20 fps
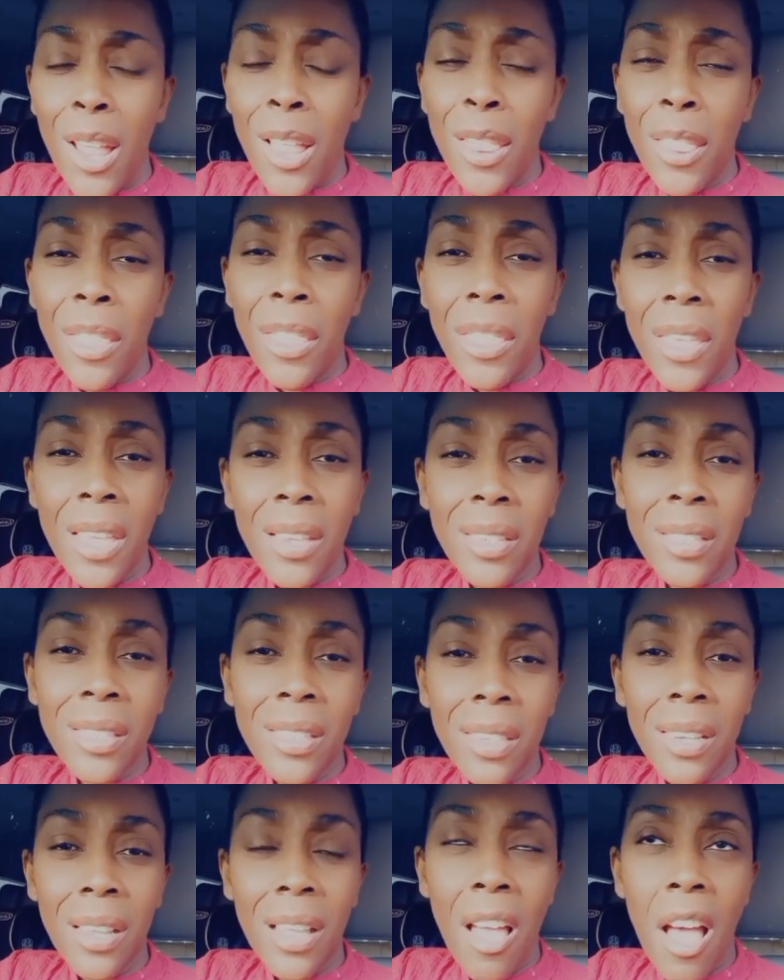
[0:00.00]

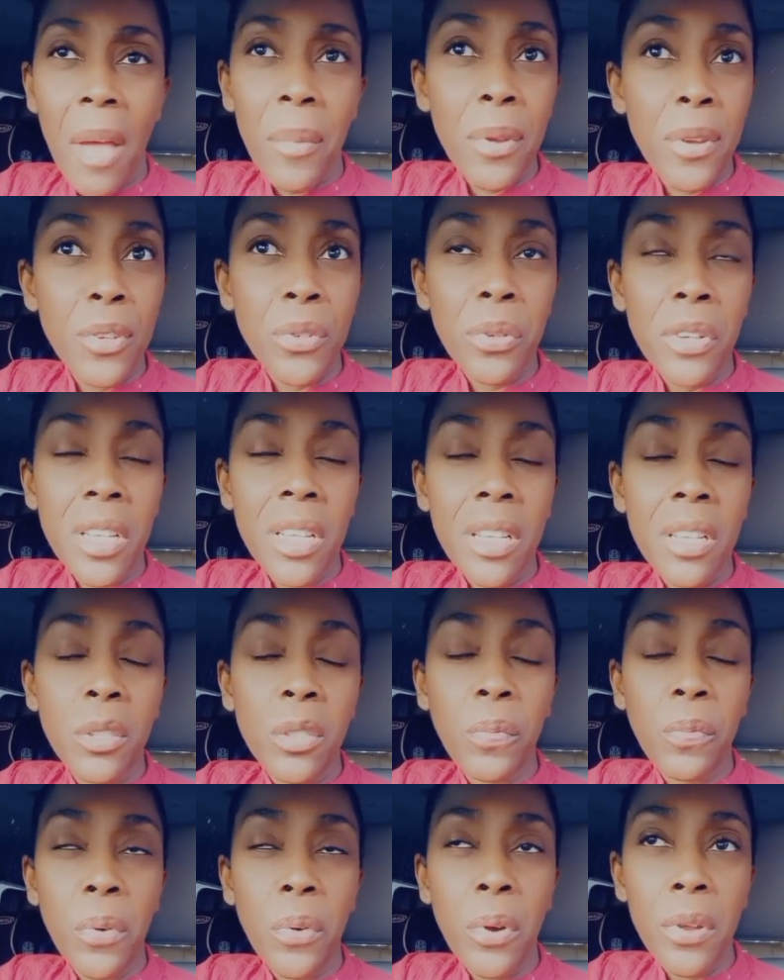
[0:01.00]
This commentary is
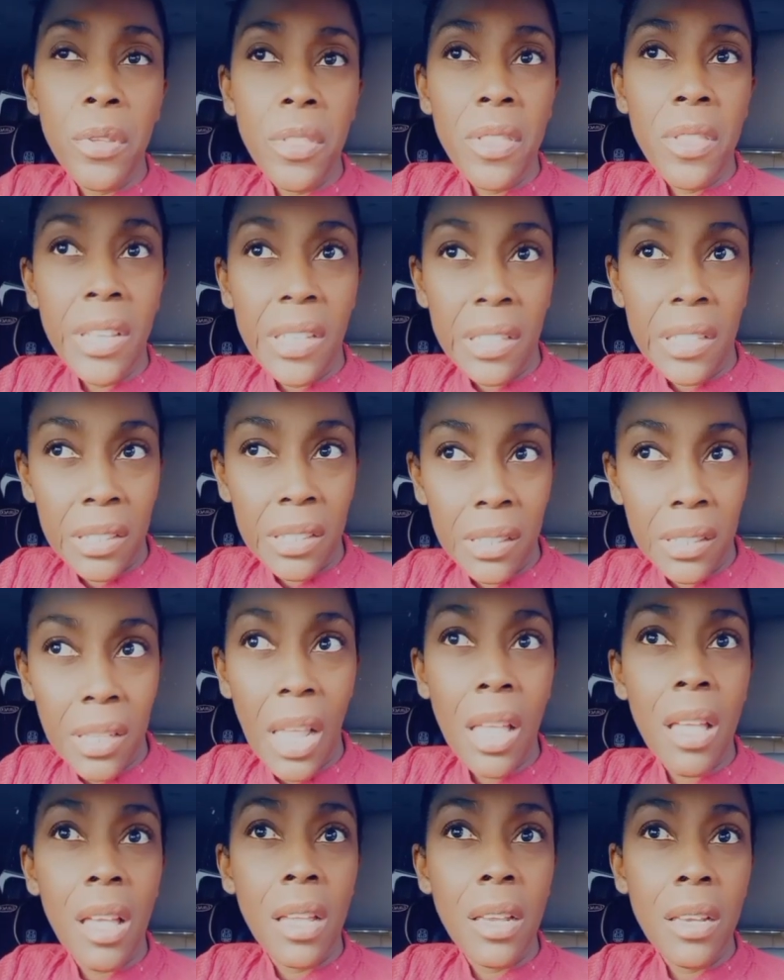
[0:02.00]
for the
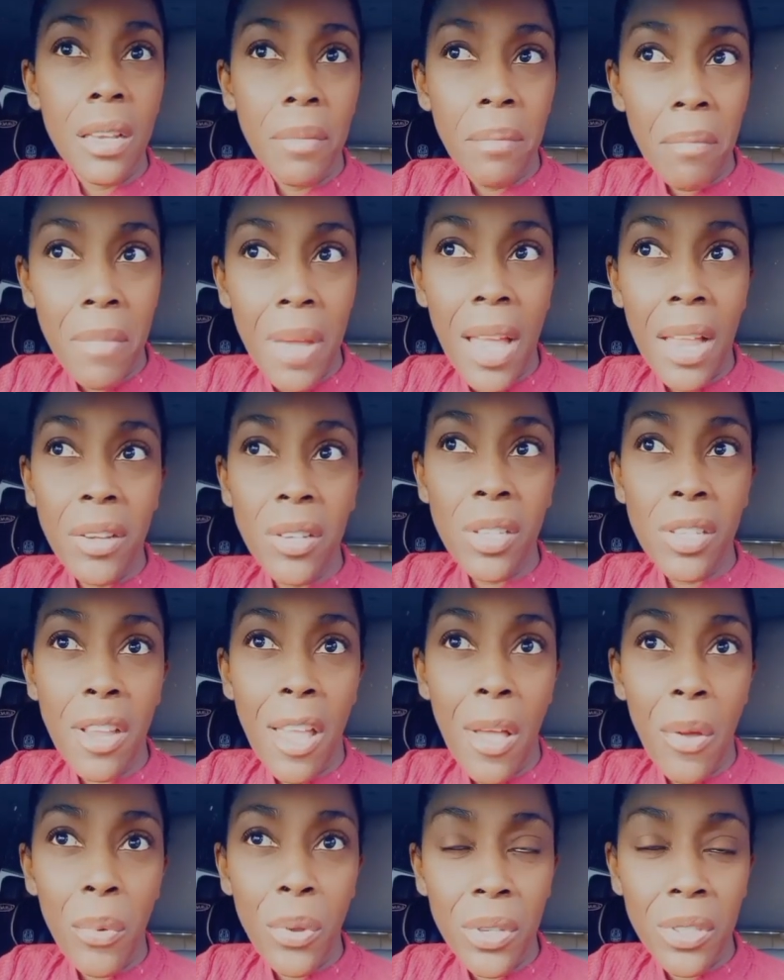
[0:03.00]
second match
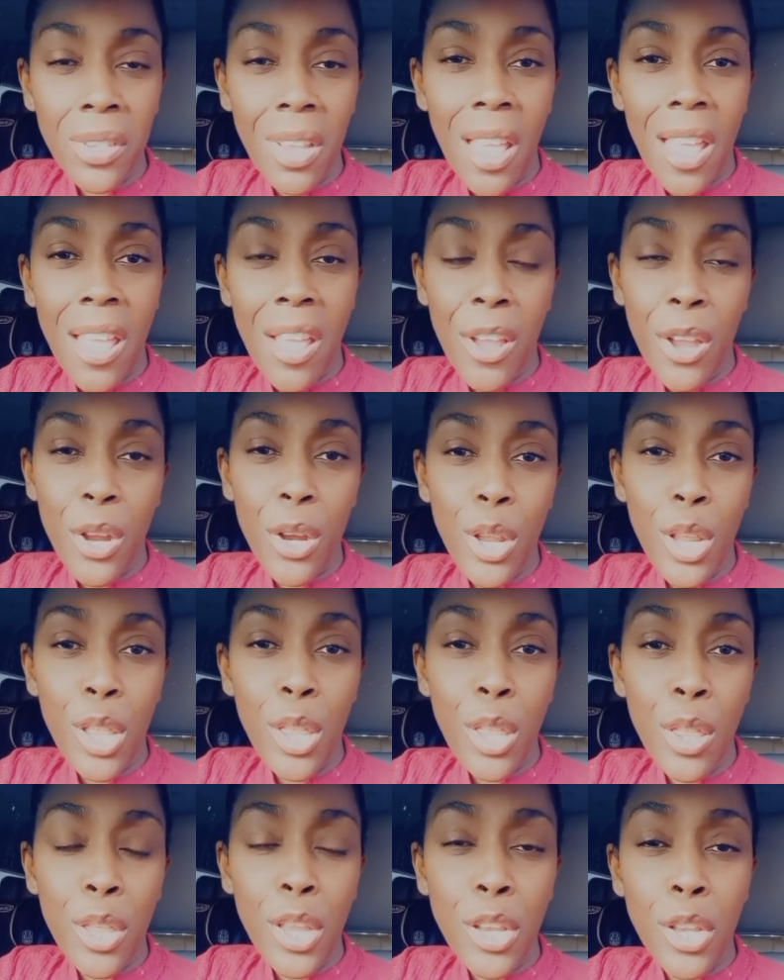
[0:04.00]
that was aired
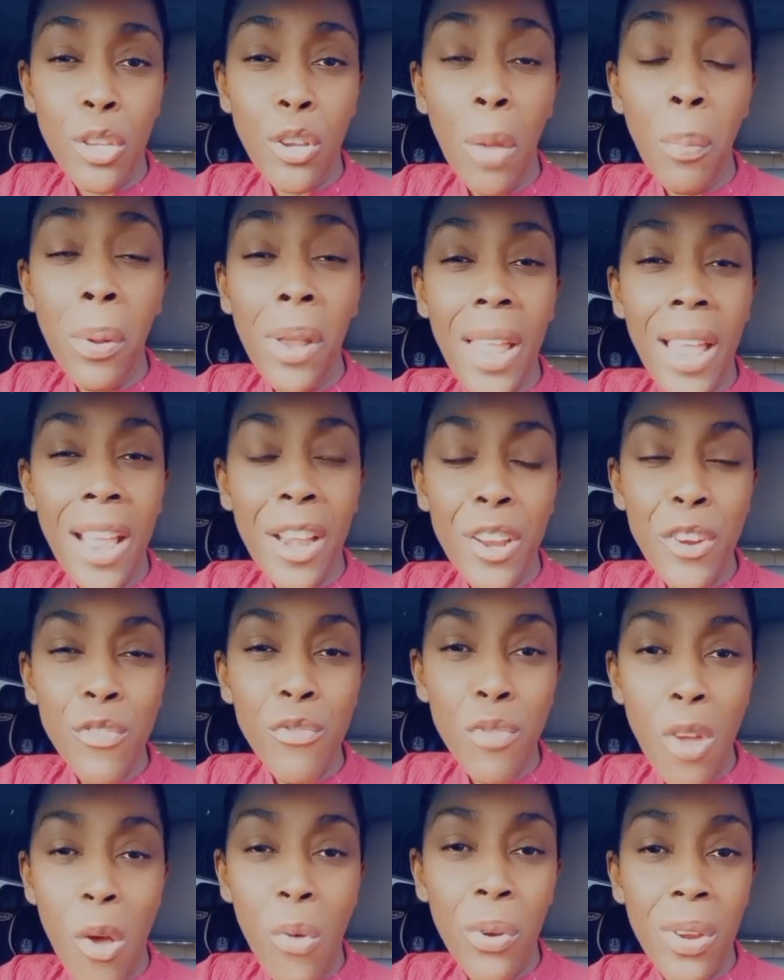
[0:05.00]
in the doubleheader
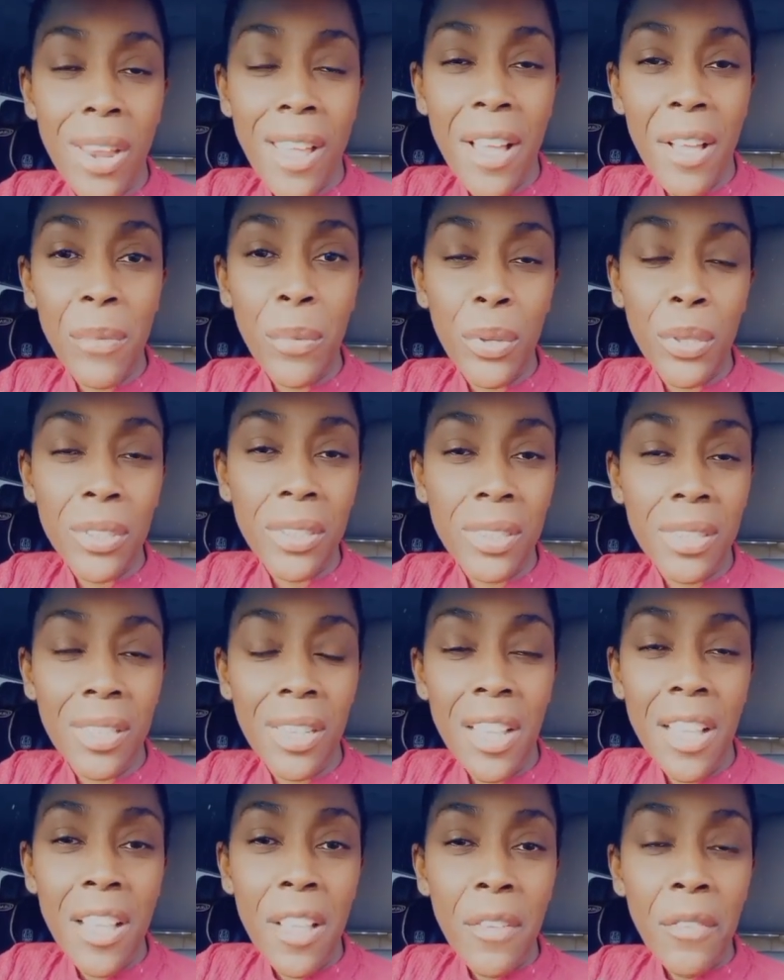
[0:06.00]
round that was
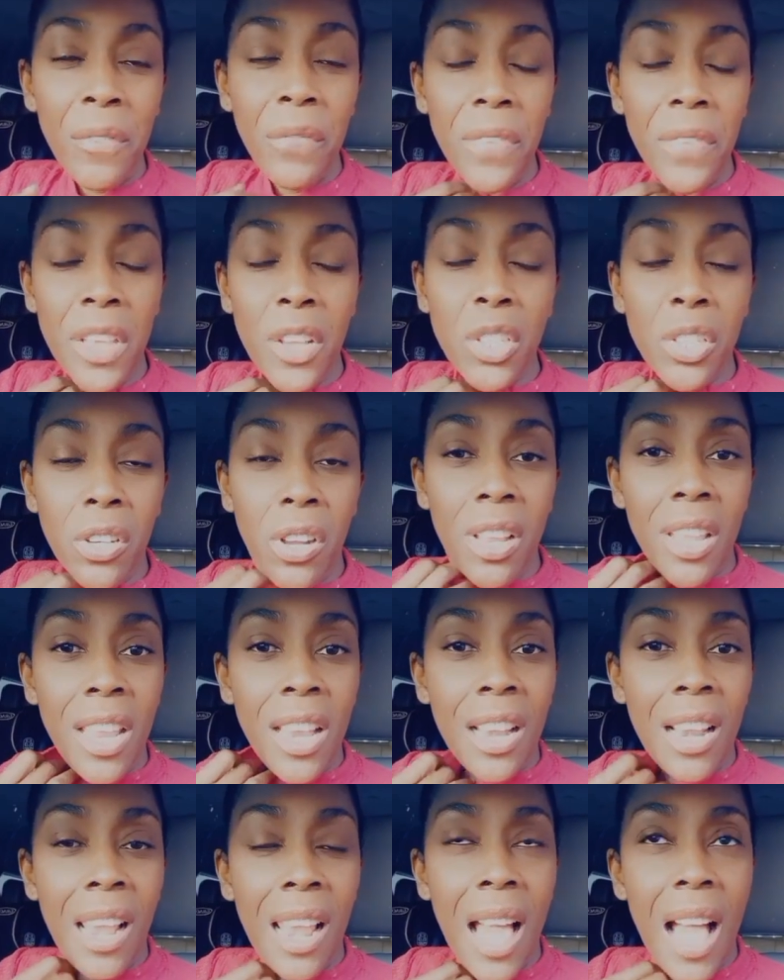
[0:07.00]
featured
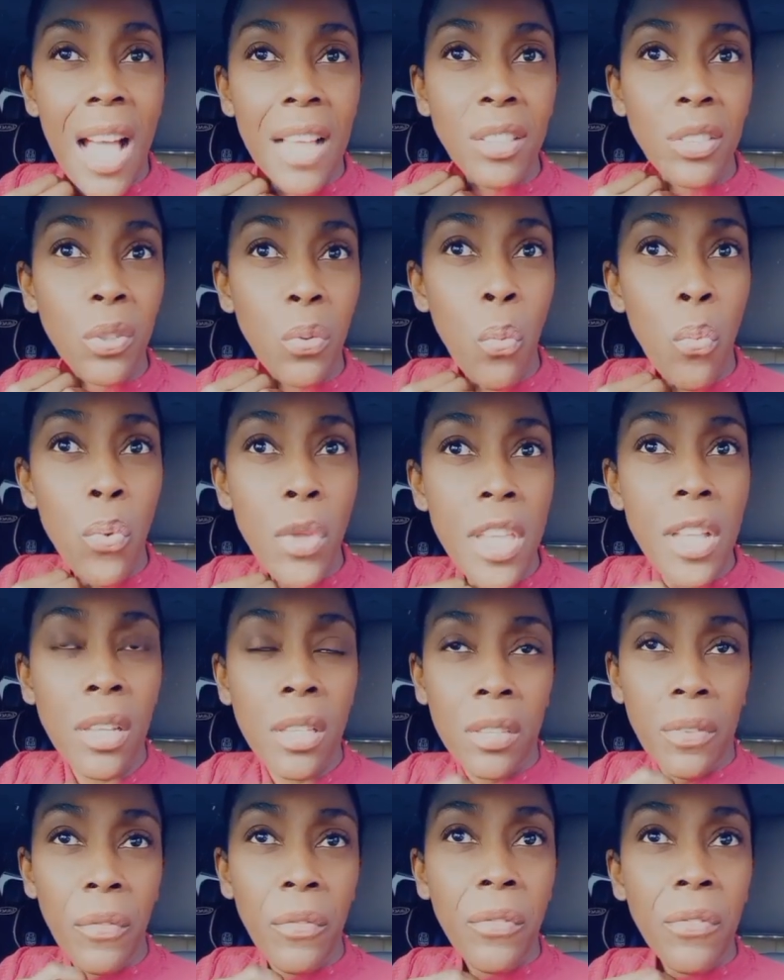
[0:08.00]
in last
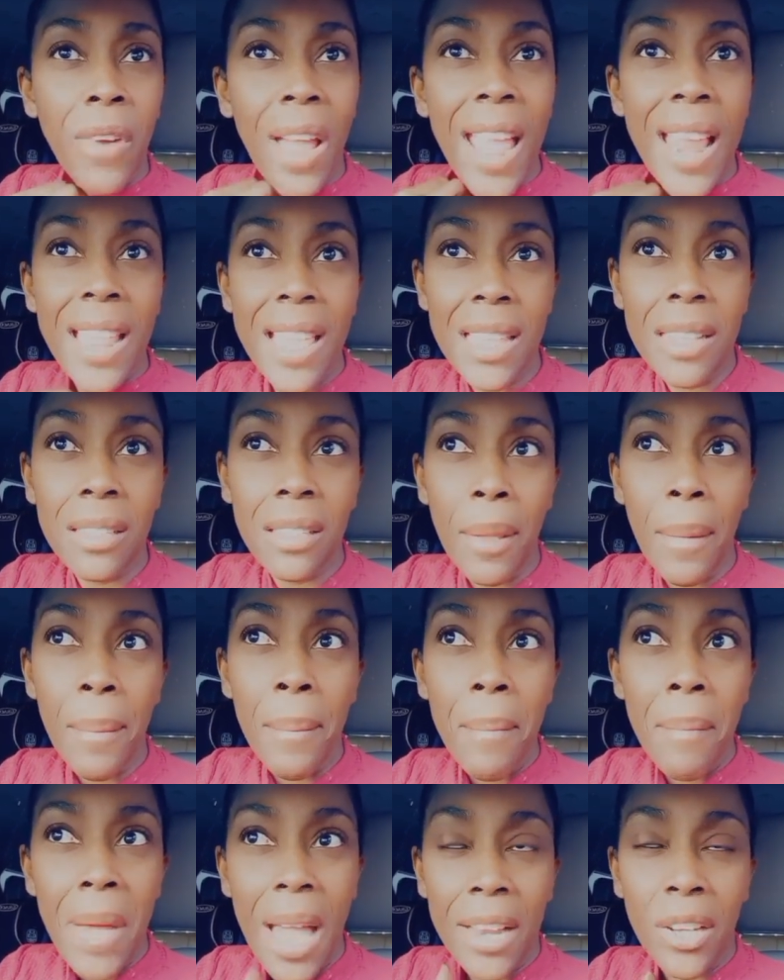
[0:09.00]
week's Friday's
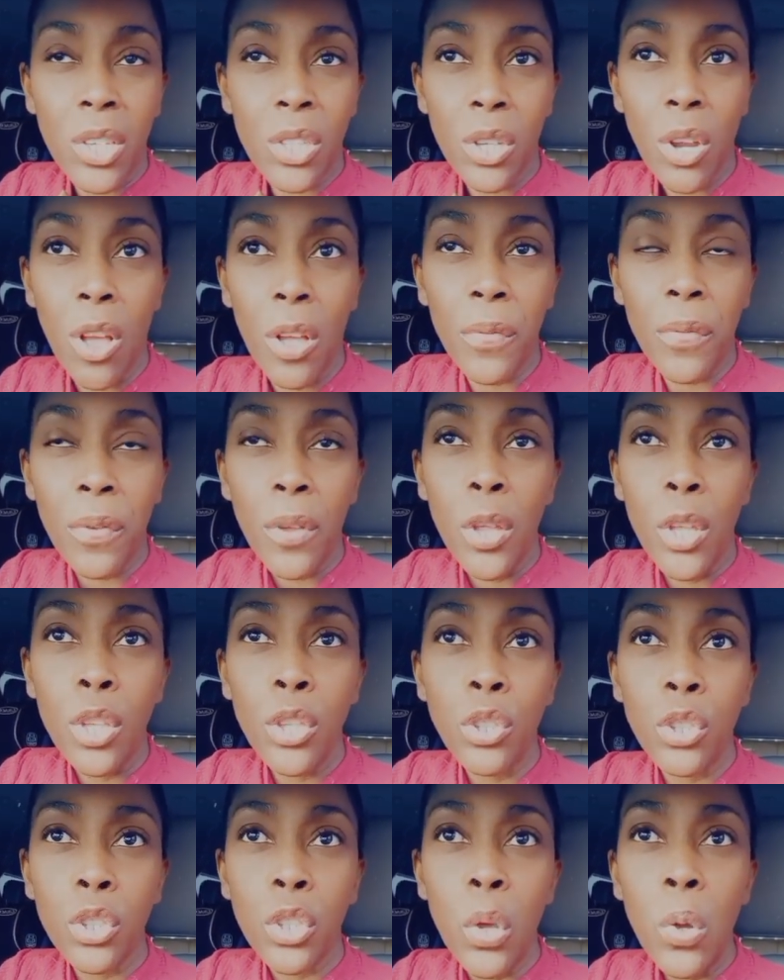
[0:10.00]
match of
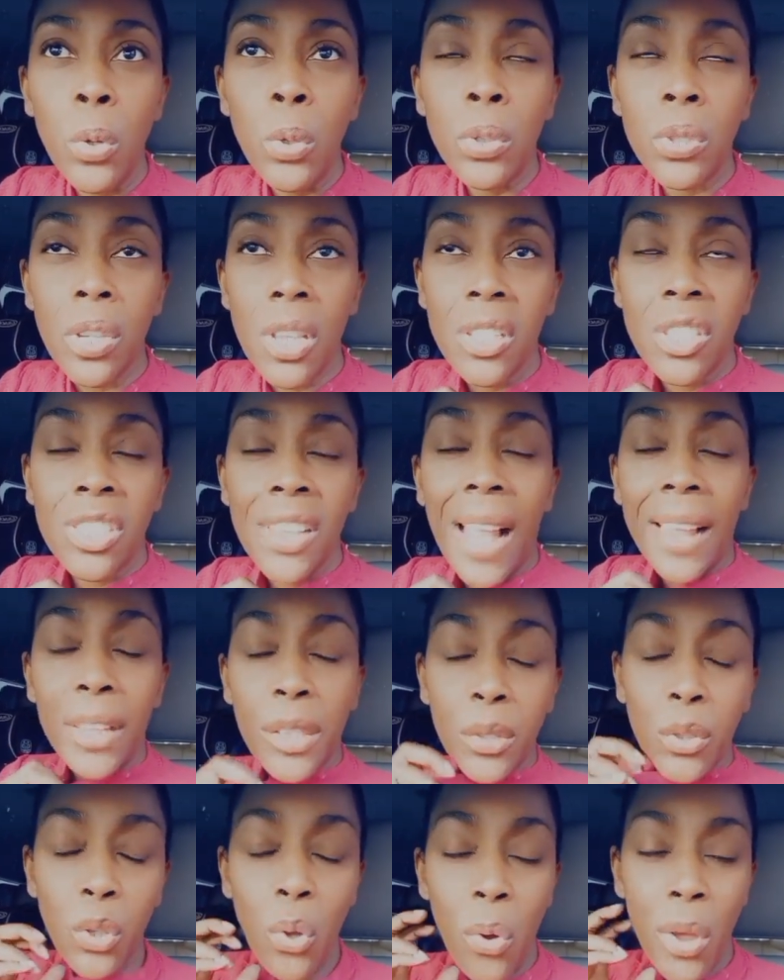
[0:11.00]
Schools
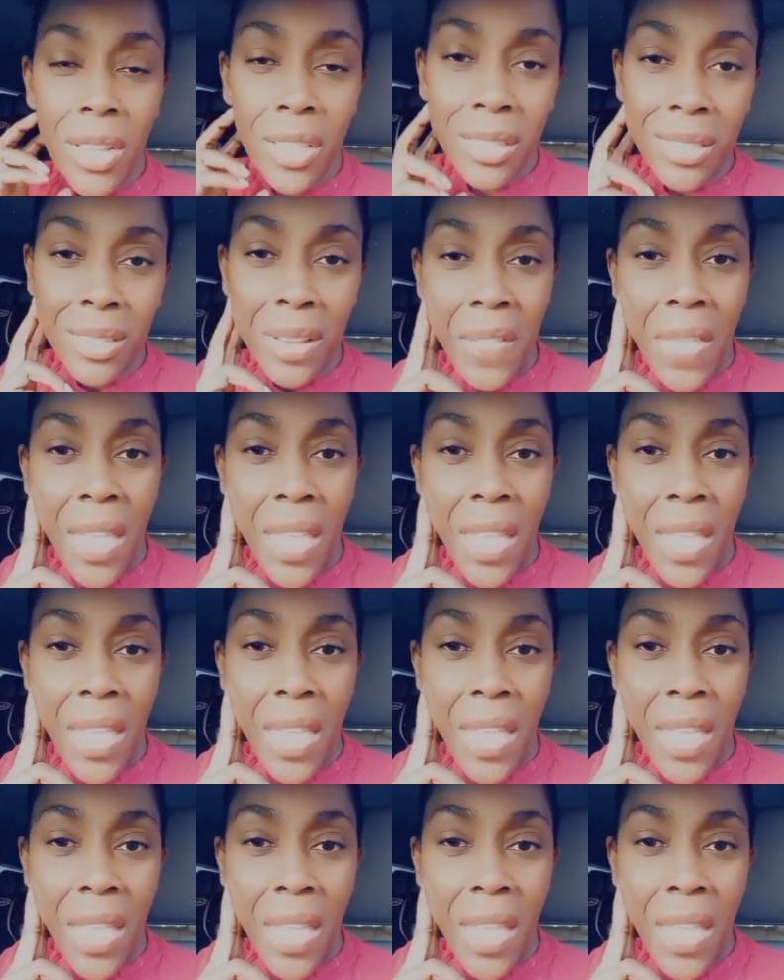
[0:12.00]
Challenge Quiz.